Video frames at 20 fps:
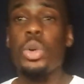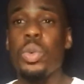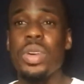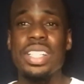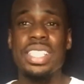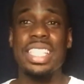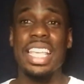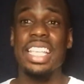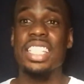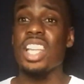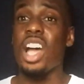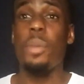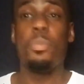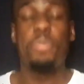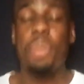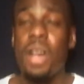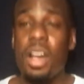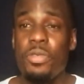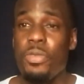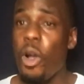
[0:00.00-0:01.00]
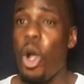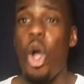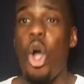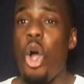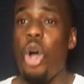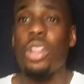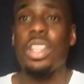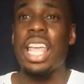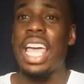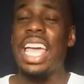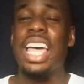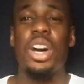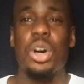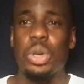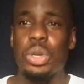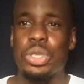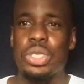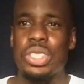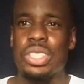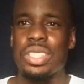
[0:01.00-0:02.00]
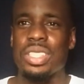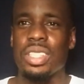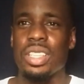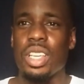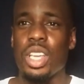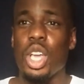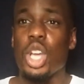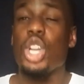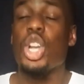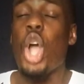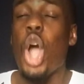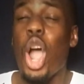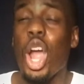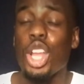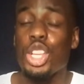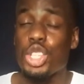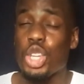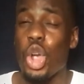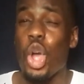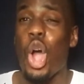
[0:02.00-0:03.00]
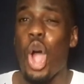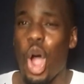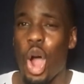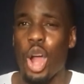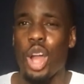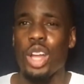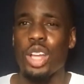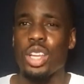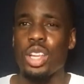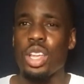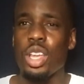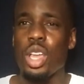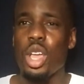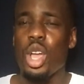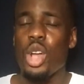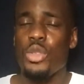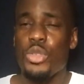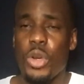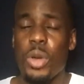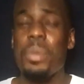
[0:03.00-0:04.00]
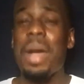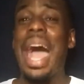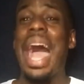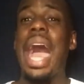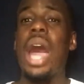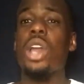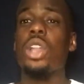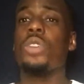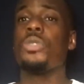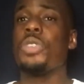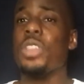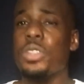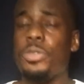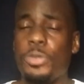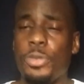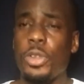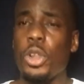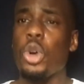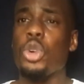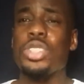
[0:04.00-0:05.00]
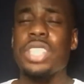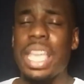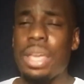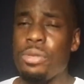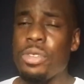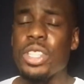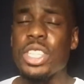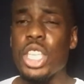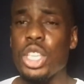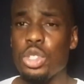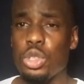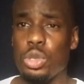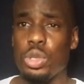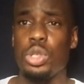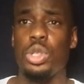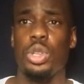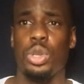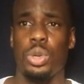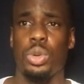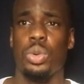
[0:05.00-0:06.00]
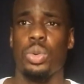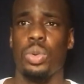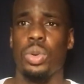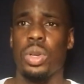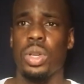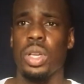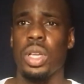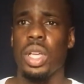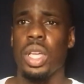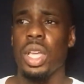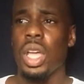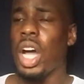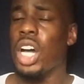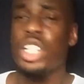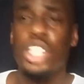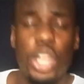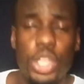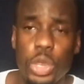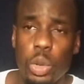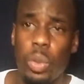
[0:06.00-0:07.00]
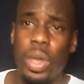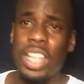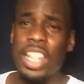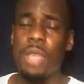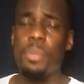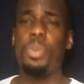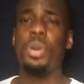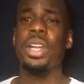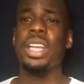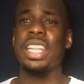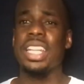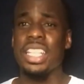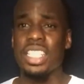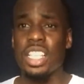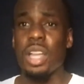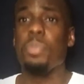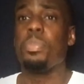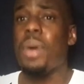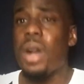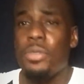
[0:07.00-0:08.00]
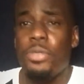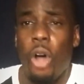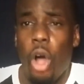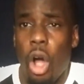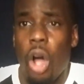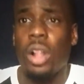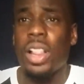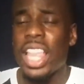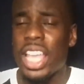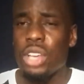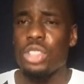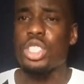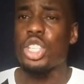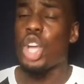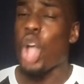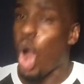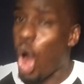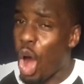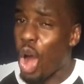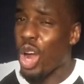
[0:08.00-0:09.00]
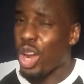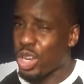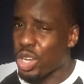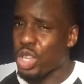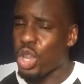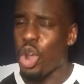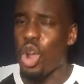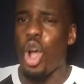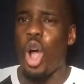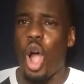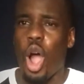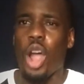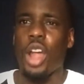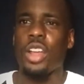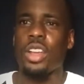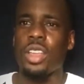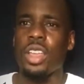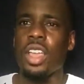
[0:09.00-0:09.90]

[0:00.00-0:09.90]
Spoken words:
one says, above all else, guard your heart. From out of it flows everything you do. Another way they put it is, above all else, guard your heart.